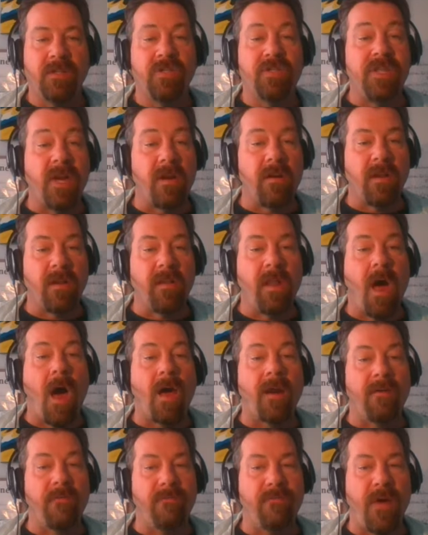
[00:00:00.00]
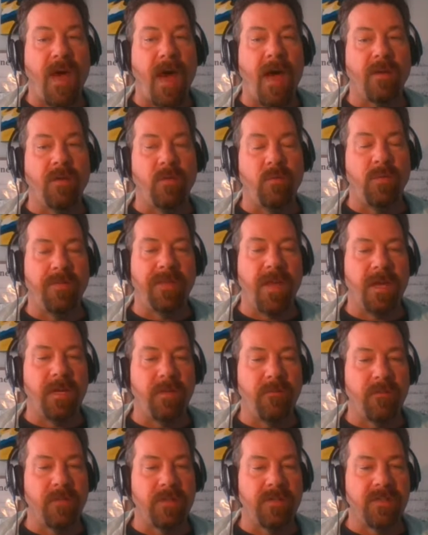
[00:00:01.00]
shared a lot of value. And
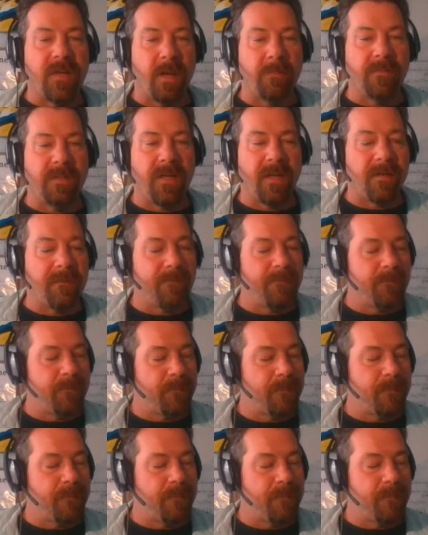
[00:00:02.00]
thank you for your time today.